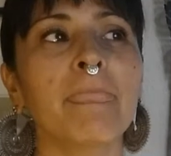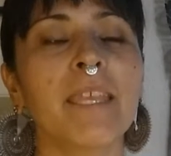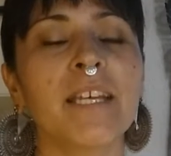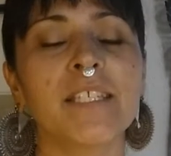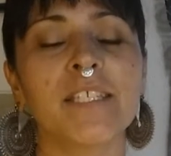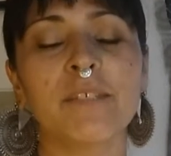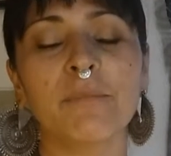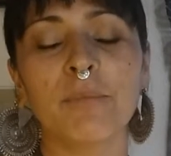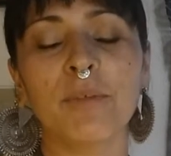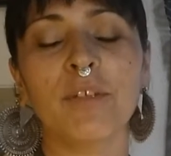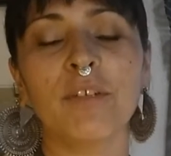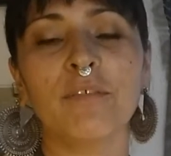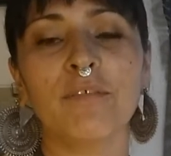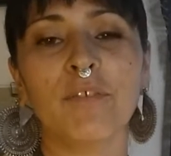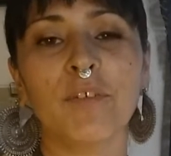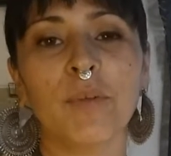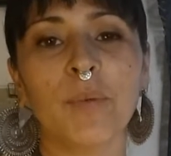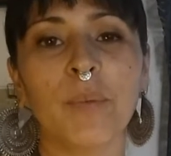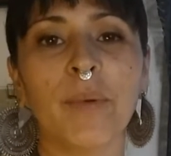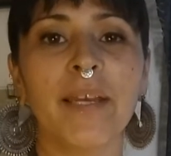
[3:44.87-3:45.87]
it's a
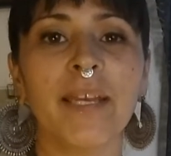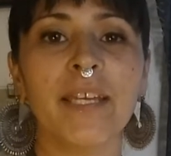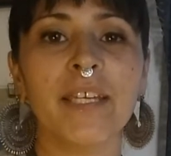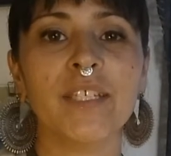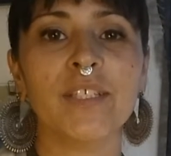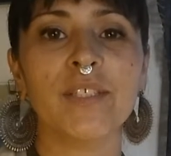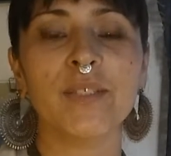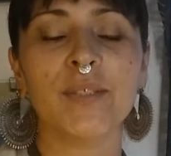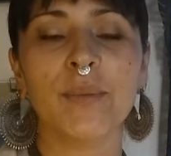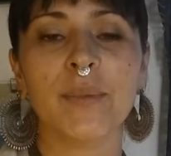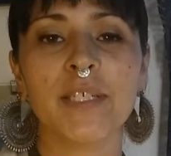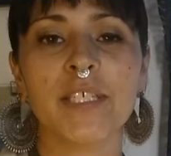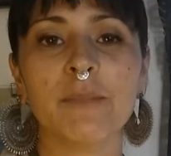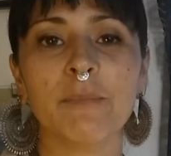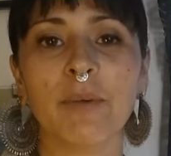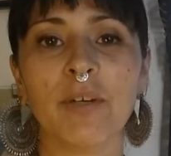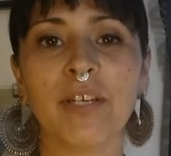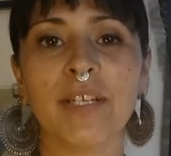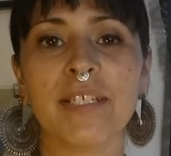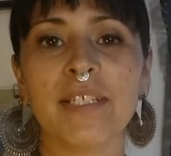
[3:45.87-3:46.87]
beautiful way to
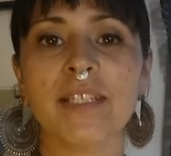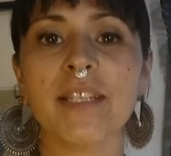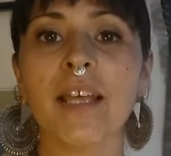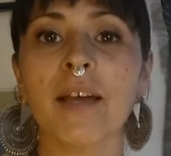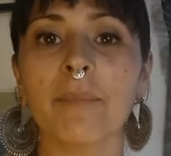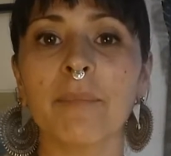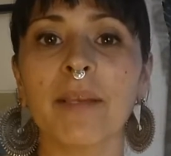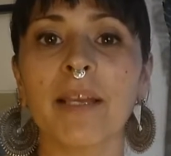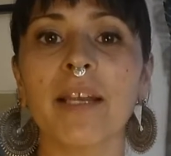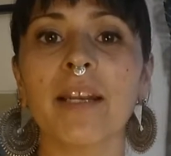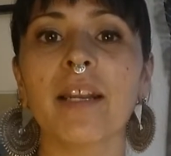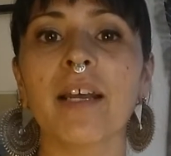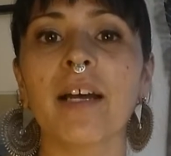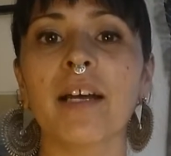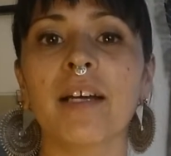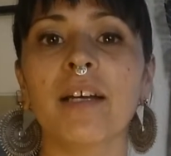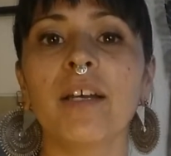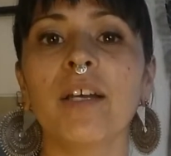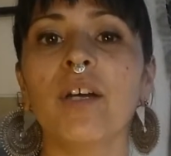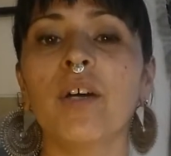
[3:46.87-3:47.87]
experience
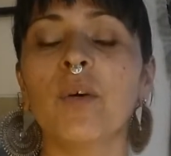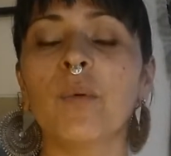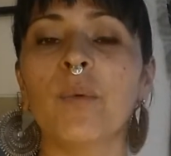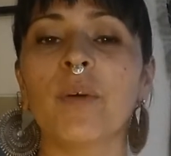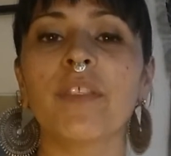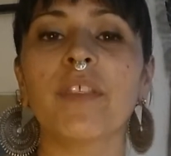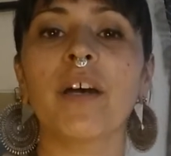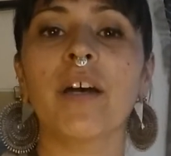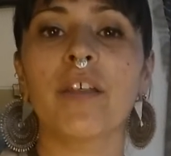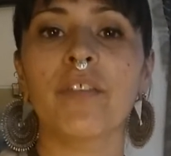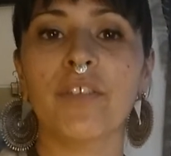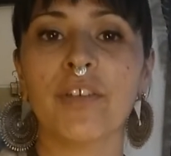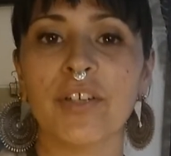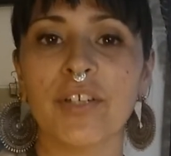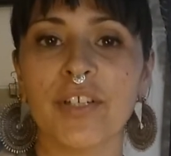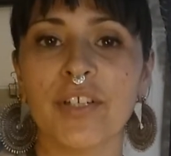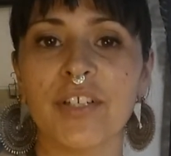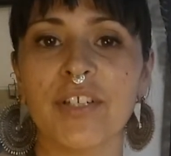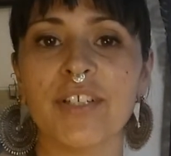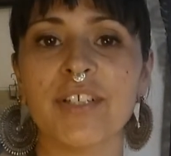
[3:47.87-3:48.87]
Damiana with
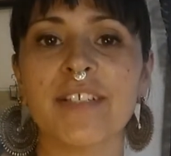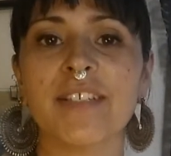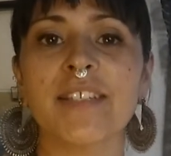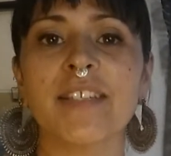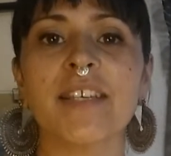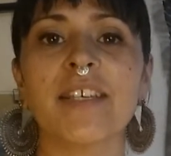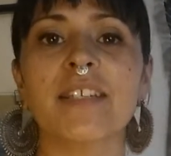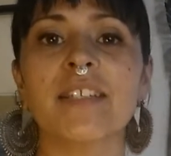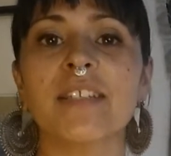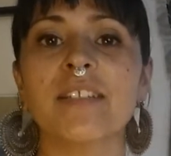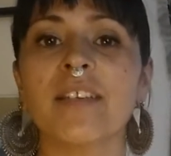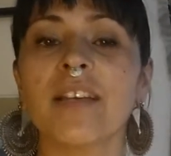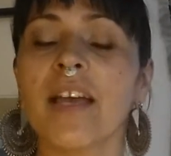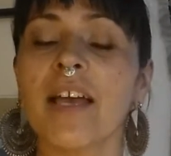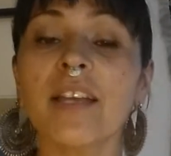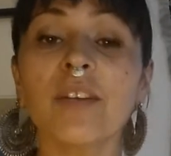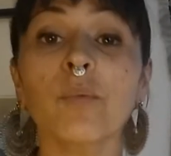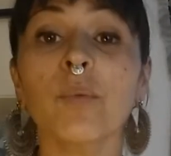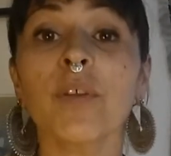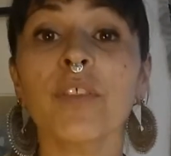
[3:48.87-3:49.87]
others
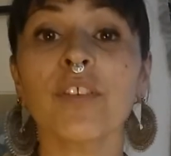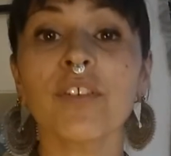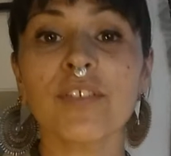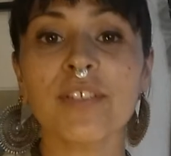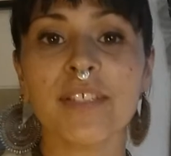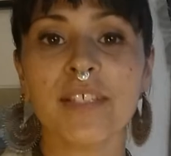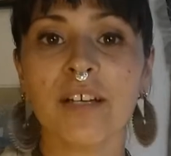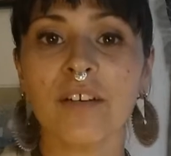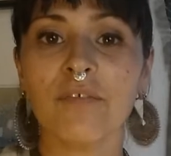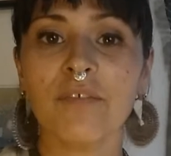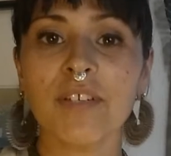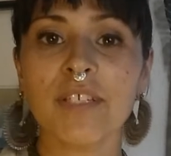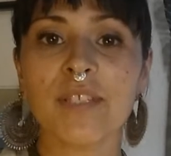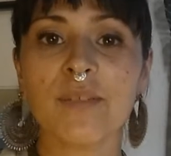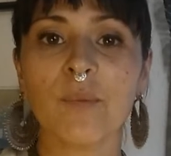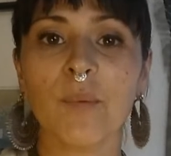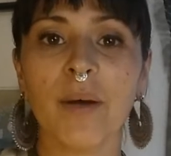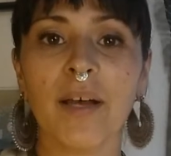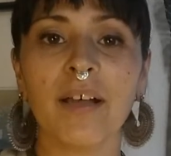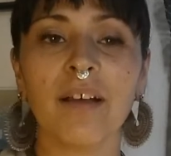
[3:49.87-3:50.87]
and with yourself
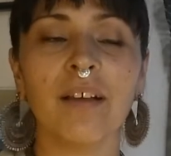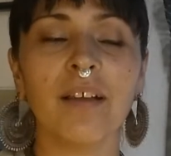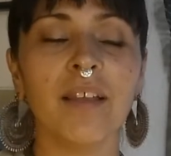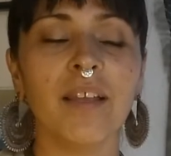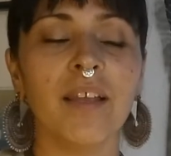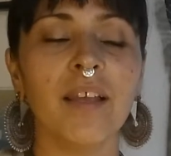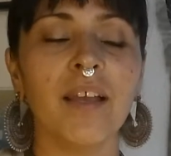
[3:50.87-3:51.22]
as well.